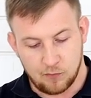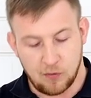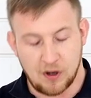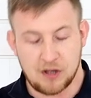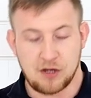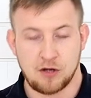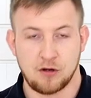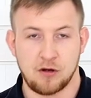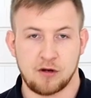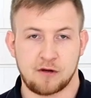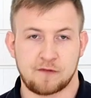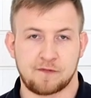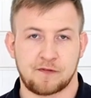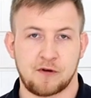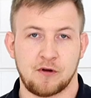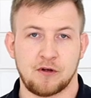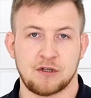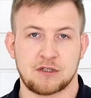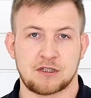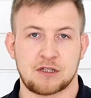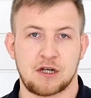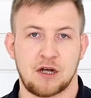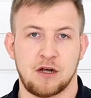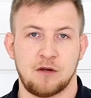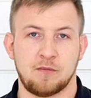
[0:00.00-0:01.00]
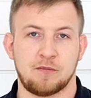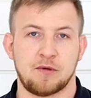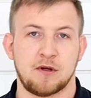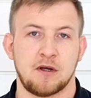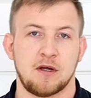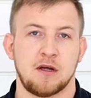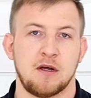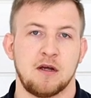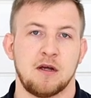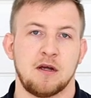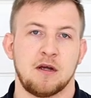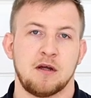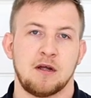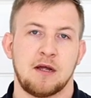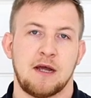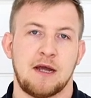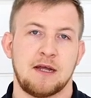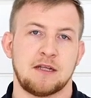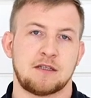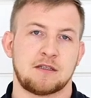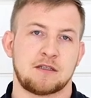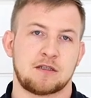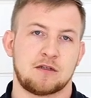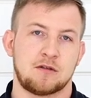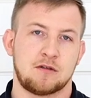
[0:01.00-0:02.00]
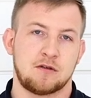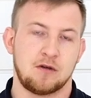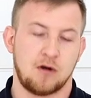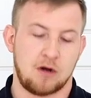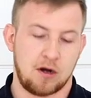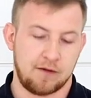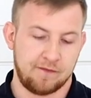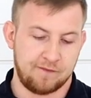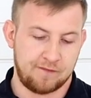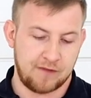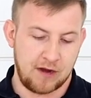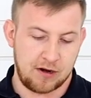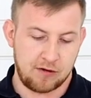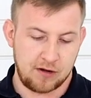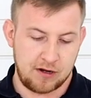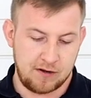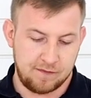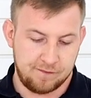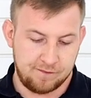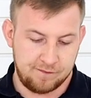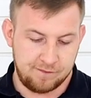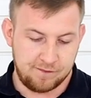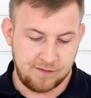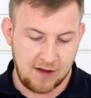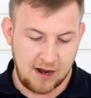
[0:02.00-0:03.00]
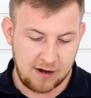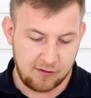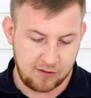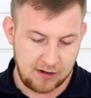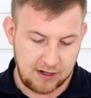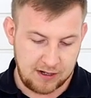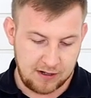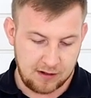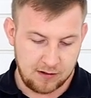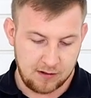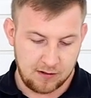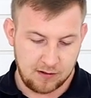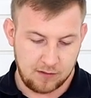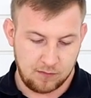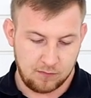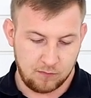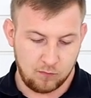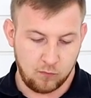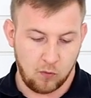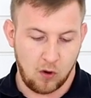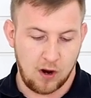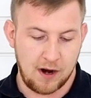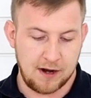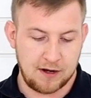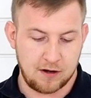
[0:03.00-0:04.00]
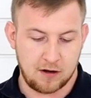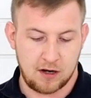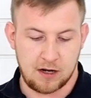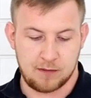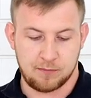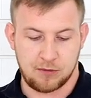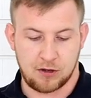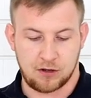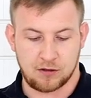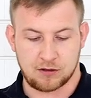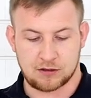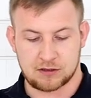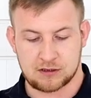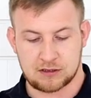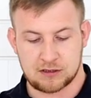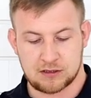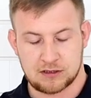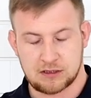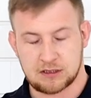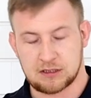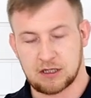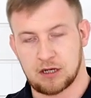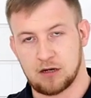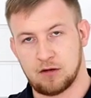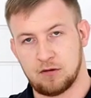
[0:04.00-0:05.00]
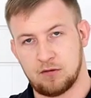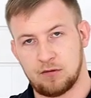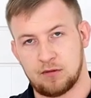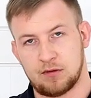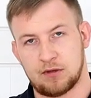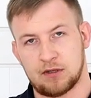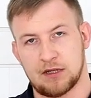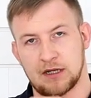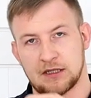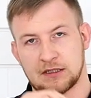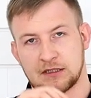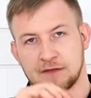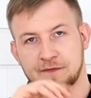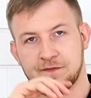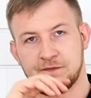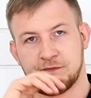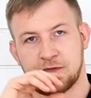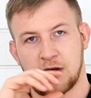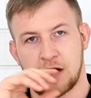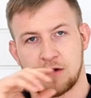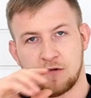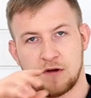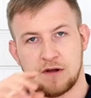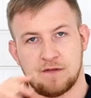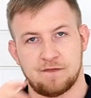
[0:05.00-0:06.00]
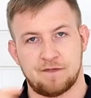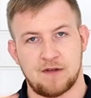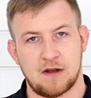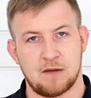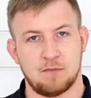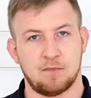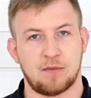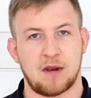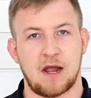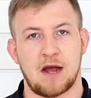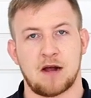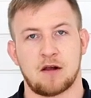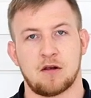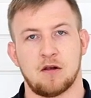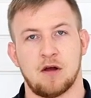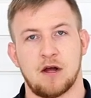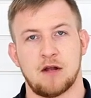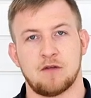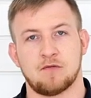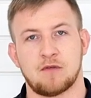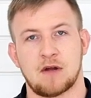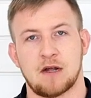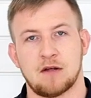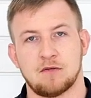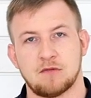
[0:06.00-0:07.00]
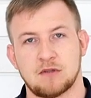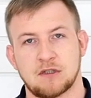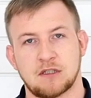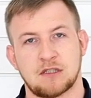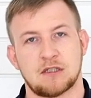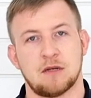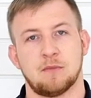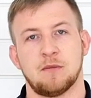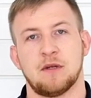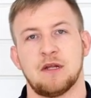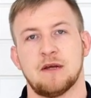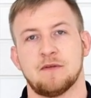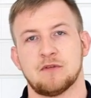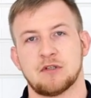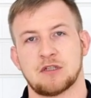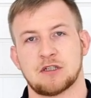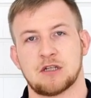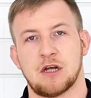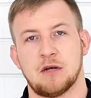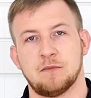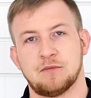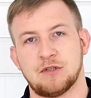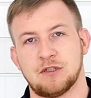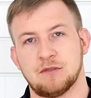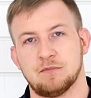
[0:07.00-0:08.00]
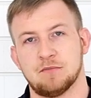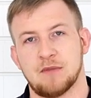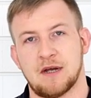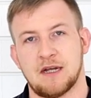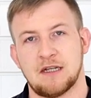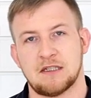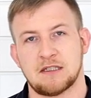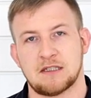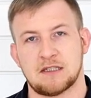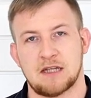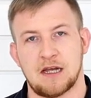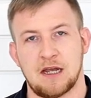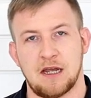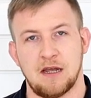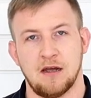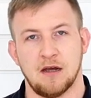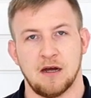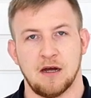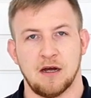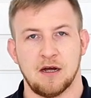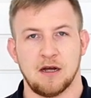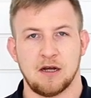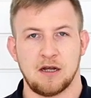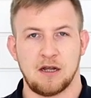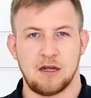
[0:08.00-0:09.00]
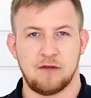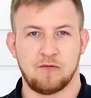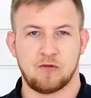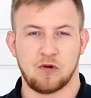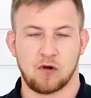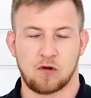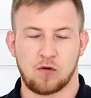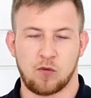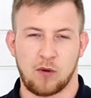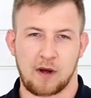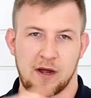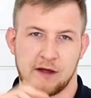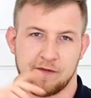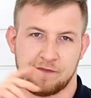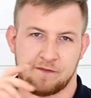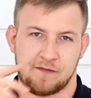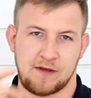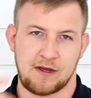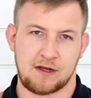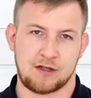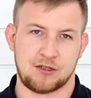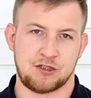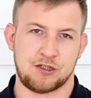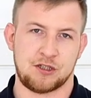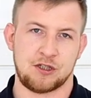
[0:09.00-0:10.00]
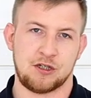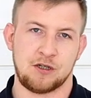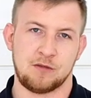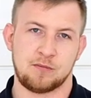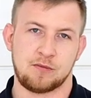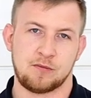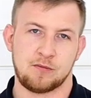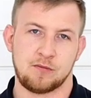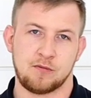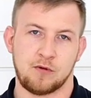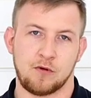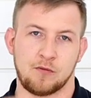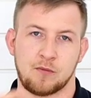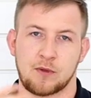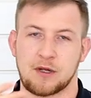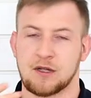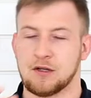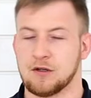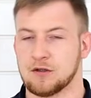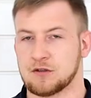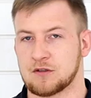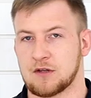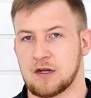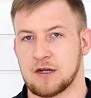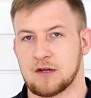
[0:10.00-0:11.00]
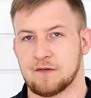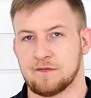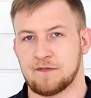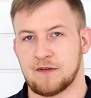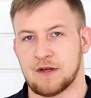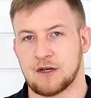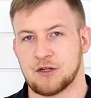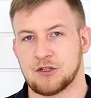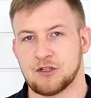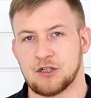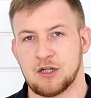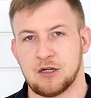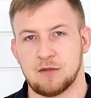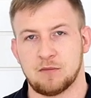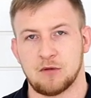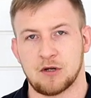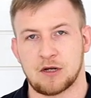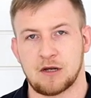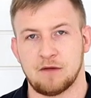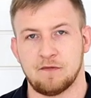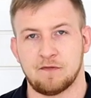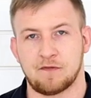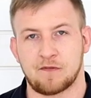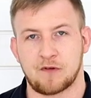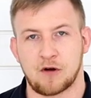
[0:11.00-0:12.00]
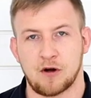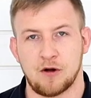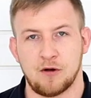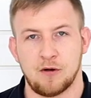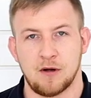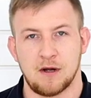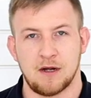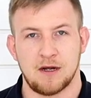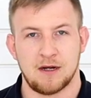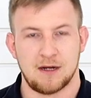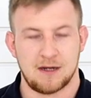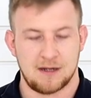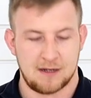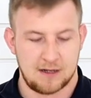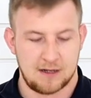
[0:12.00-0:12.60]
when you look through the scope it's got a very very wide eye box so there's a very thin black line round some of the other scopes you may see You've got quite a thick tube, or what it looks like a thick tube looking through.